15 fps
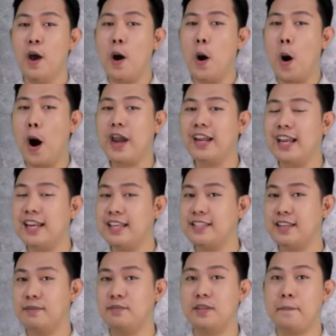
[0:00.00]

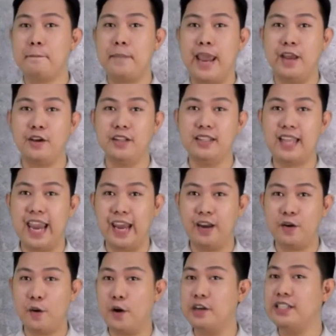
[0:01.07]
organisms may
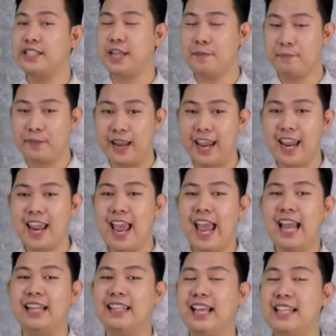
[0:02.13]
contain, or simply
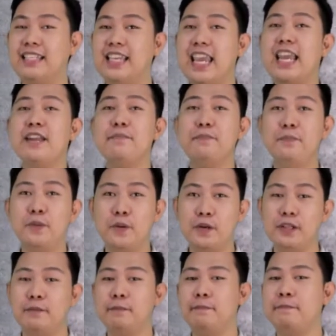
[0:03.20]
the gene
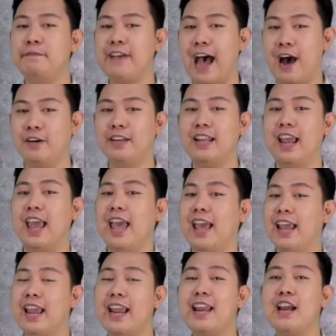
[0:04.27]
pool found
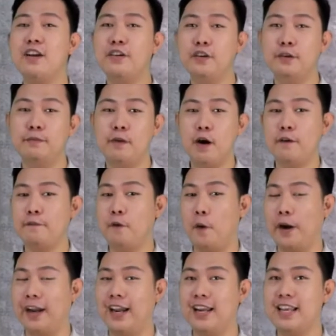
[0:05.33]
in a group of
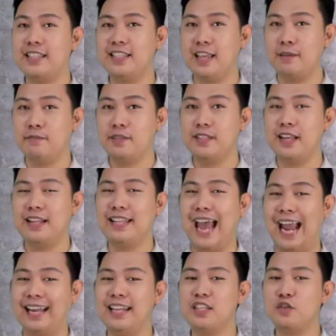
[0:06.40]
organisms.
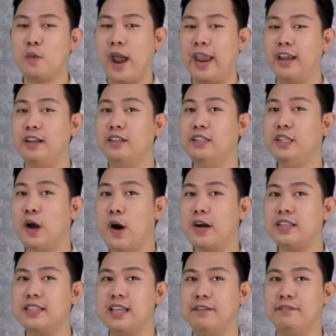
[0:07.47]
That is why
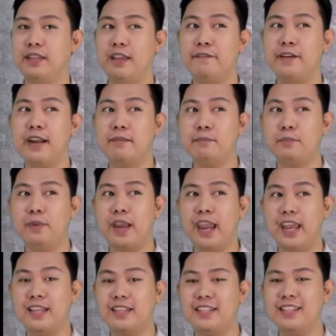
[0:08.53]
dogs have different
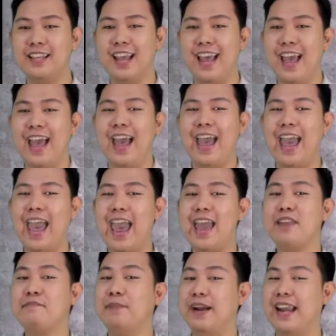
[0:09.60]
breeds
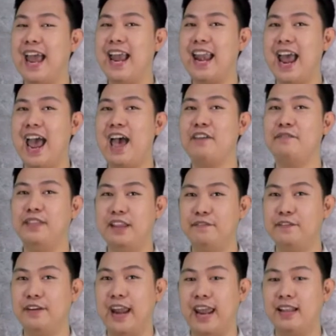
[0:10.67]
and banana have
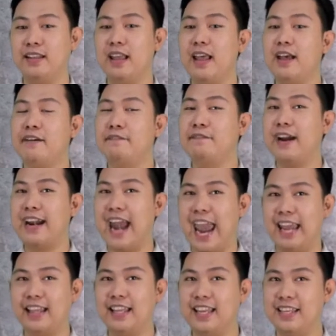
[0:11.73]
different
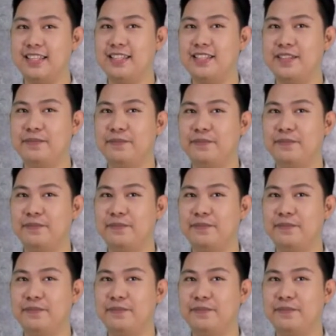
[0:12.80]
varieties.